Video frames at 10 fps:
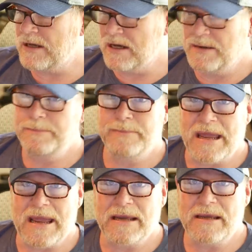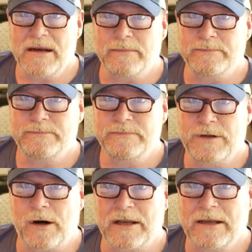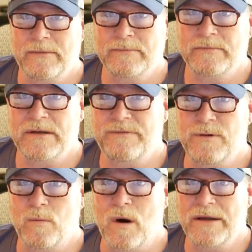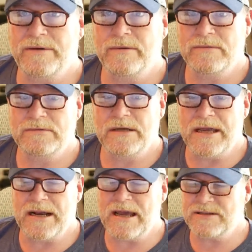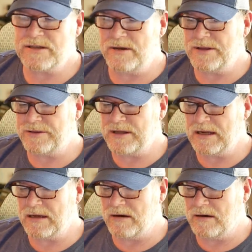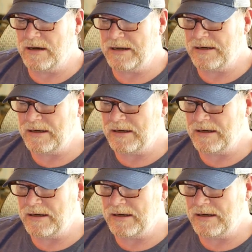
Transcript: come and get them, darling, if you want. And I saw the thing on